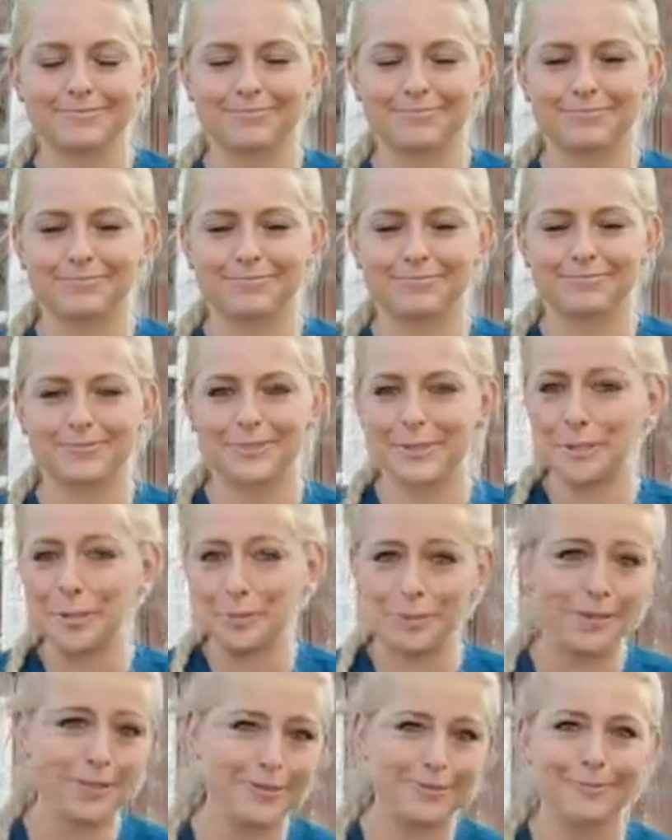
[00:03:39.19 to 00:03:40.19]
stupid
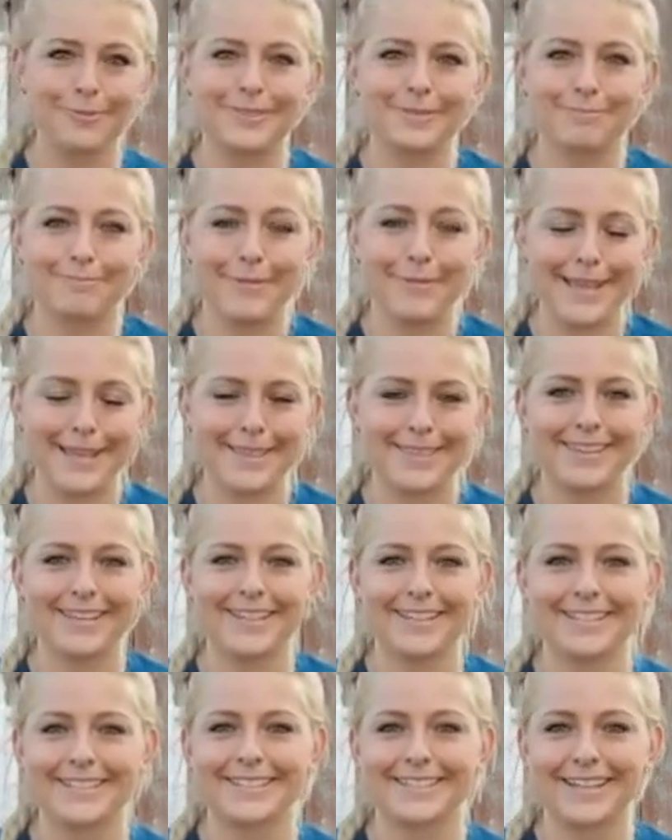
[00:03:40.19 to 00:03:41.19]
you may
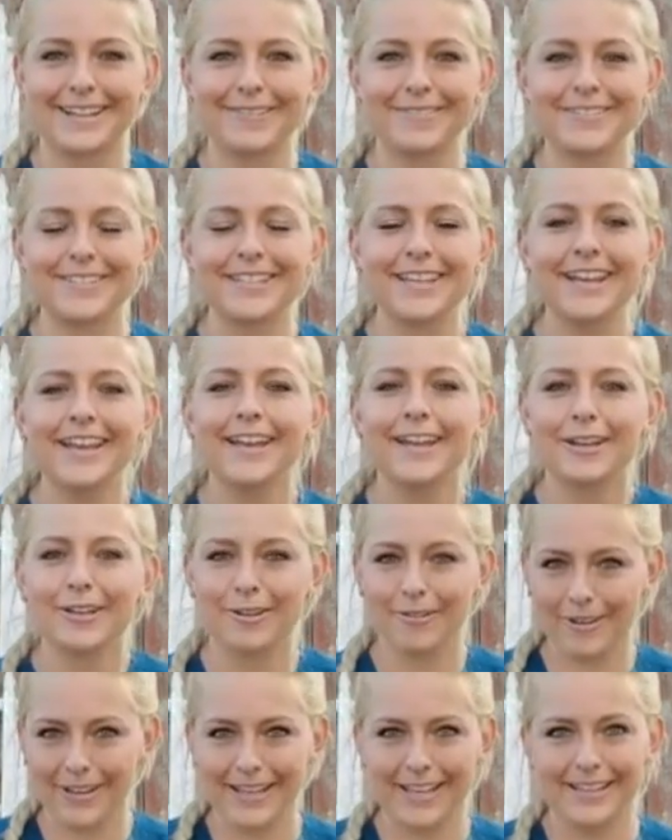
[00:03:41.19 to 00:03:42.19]
think it sounds
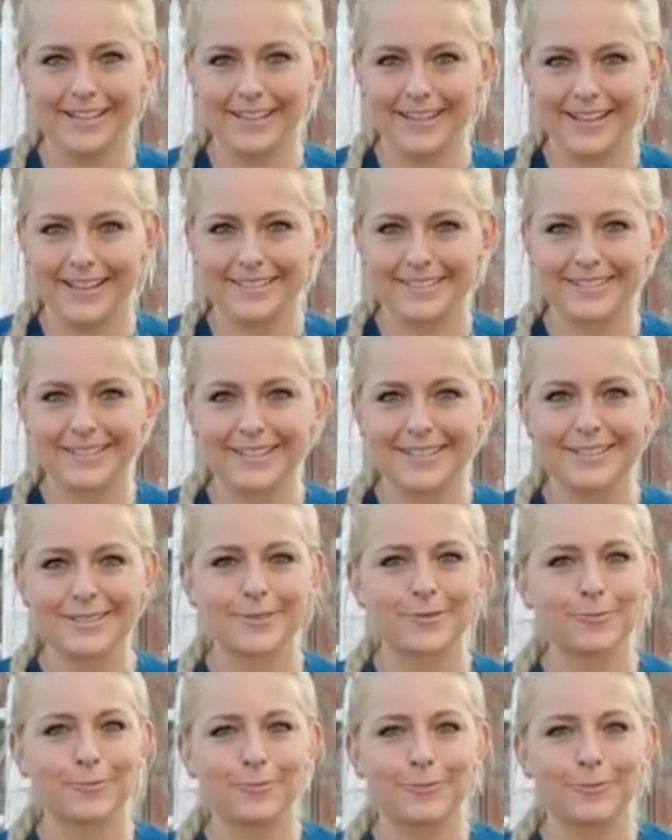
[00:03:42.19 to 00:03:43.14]
go ahead and ask us.